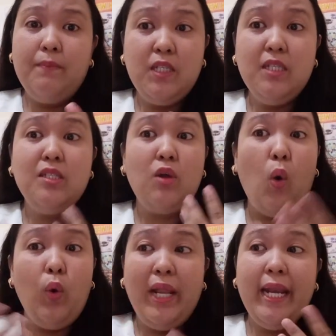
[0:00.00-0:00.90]
since
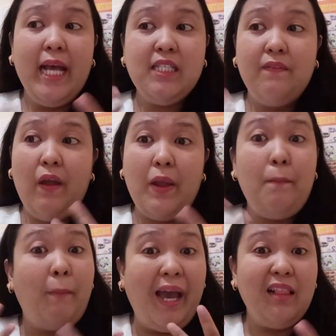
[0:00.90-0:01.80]
O-lin has a very
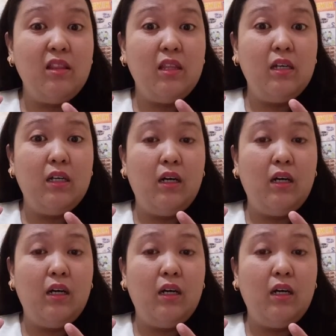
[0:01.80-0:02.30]
mild